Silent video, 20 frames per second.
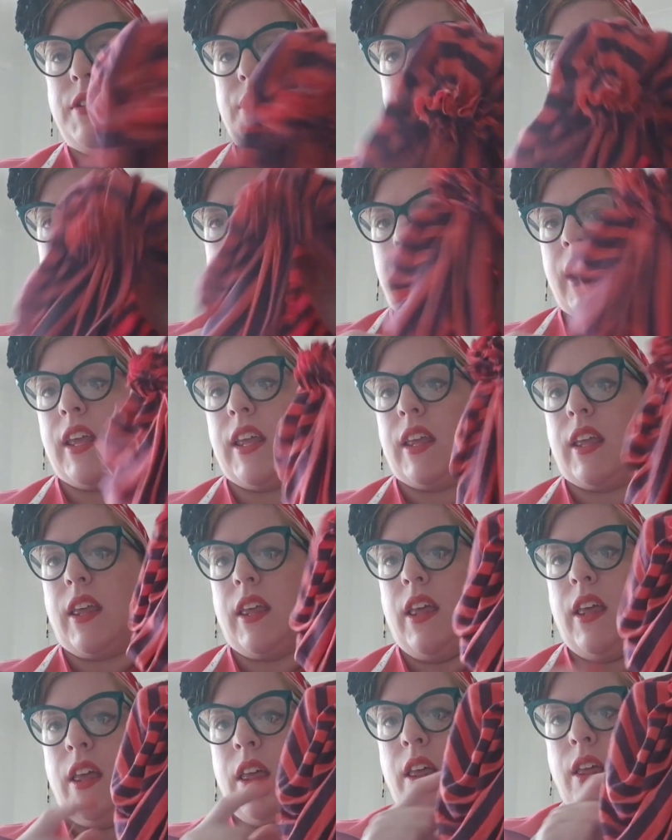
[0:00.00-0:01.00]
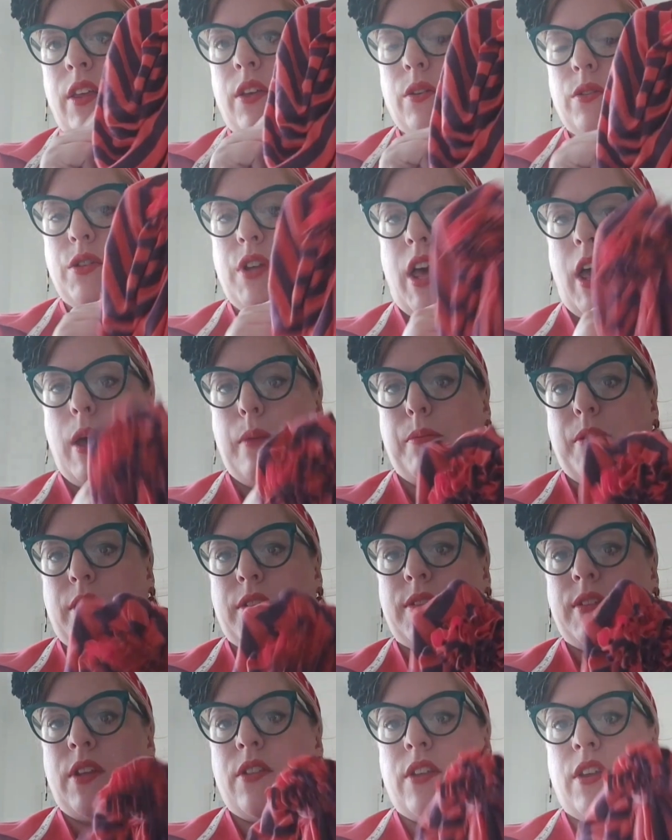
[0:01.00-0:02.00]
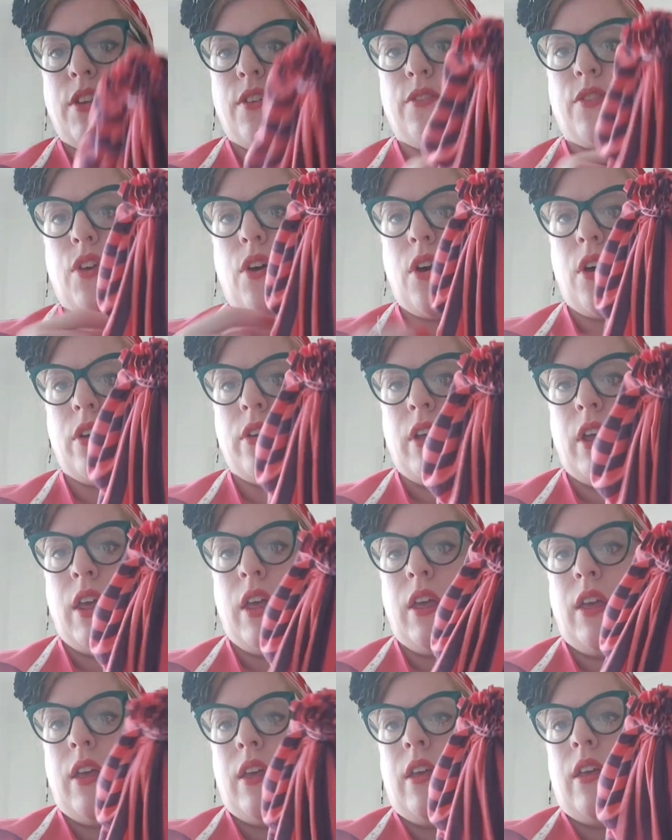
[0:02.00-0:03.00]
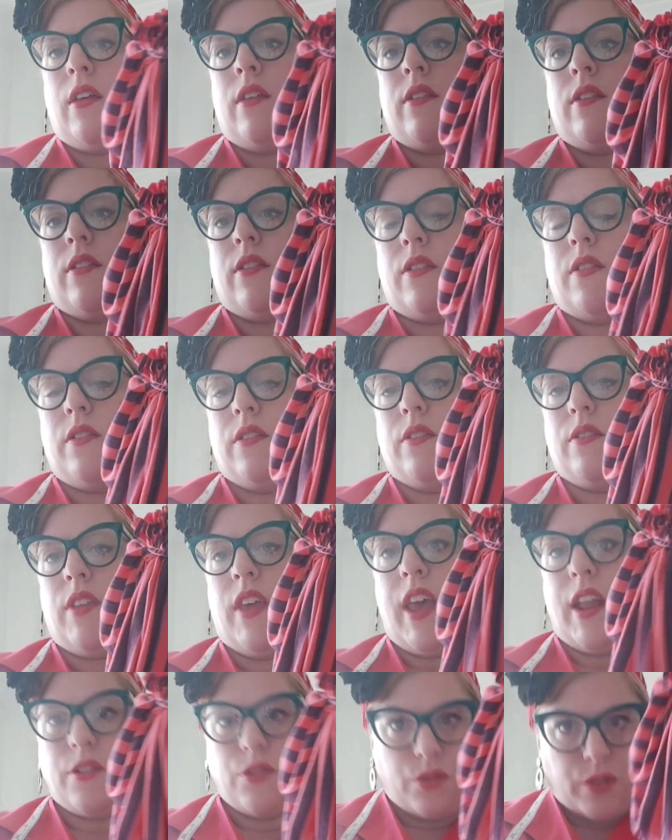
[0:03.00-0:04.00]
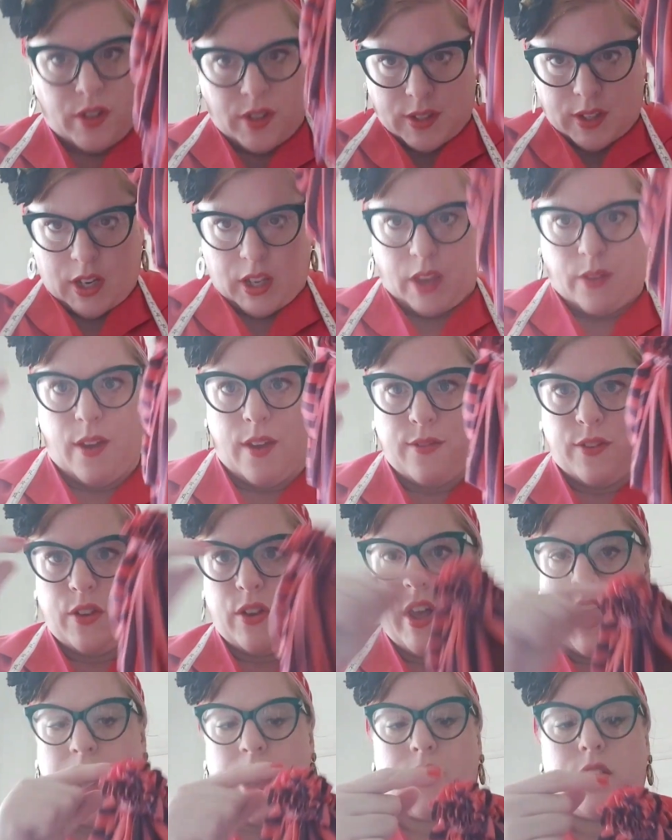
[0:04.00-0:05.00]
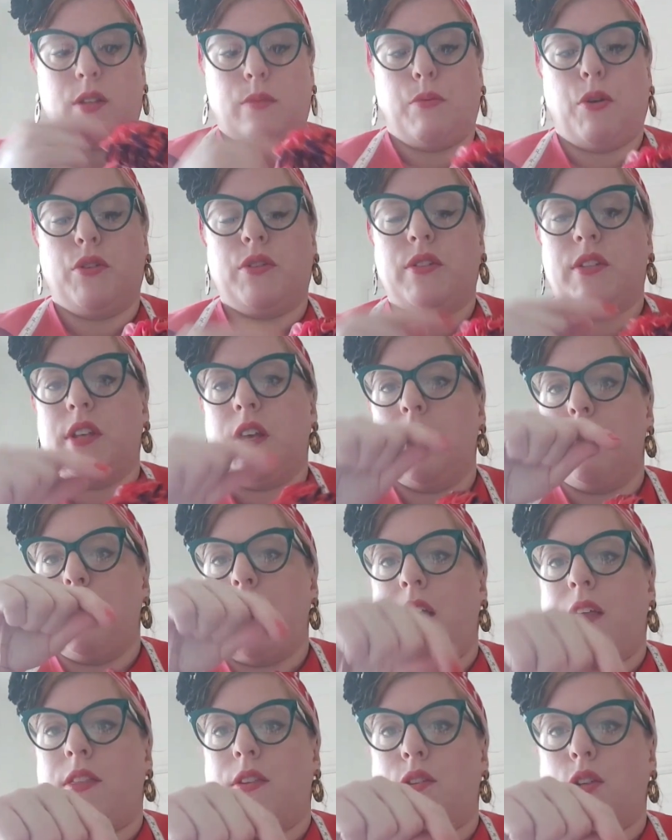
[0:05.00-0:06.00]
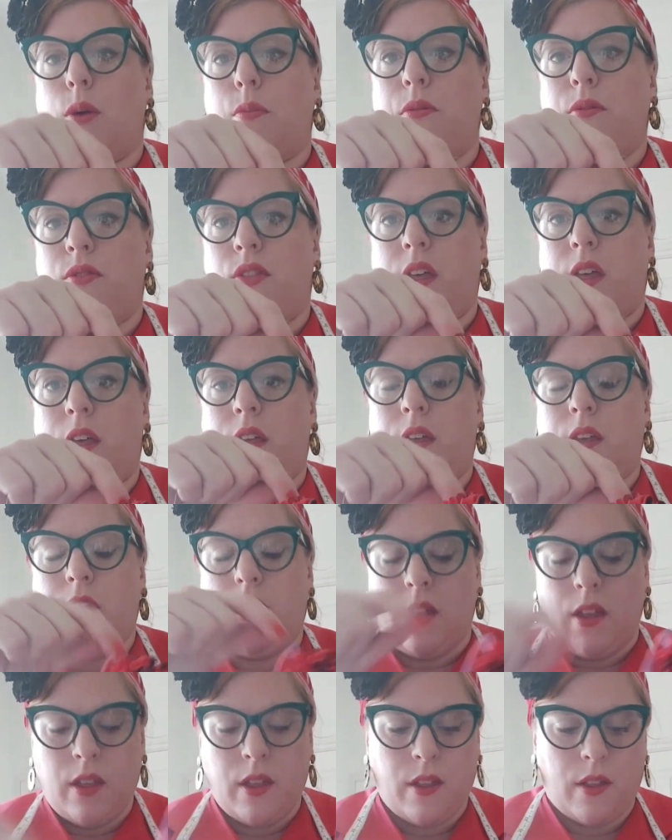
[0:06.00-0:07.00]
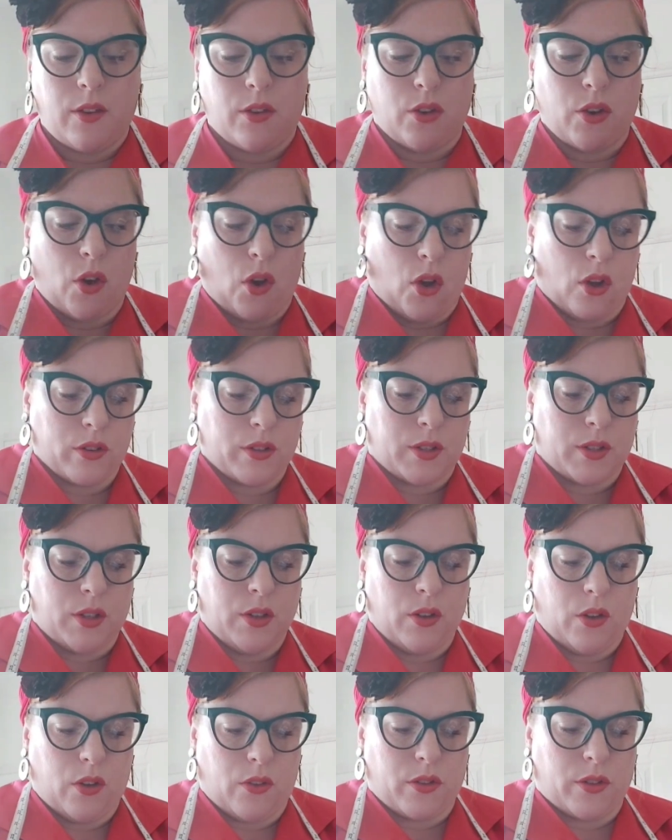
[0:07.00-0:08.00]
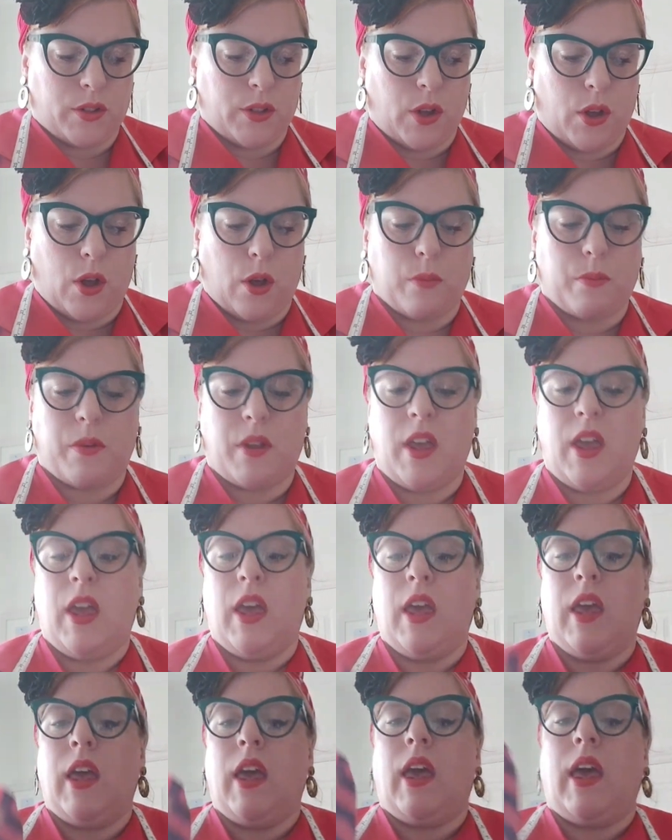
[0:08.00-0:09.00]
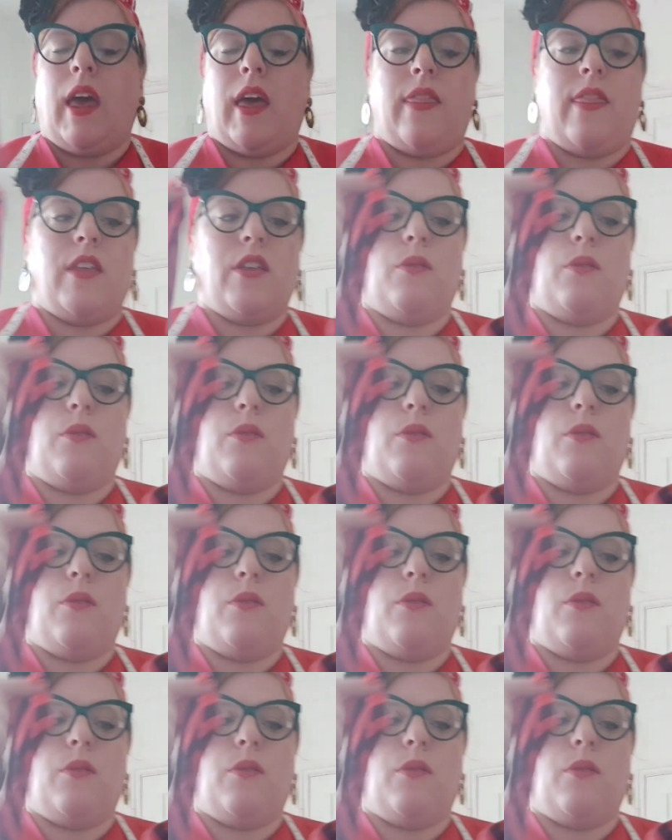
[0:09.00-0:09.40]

to take your turban so that you've got the entry that's going to go over your head at the bottom and the top of the knot on the top. And then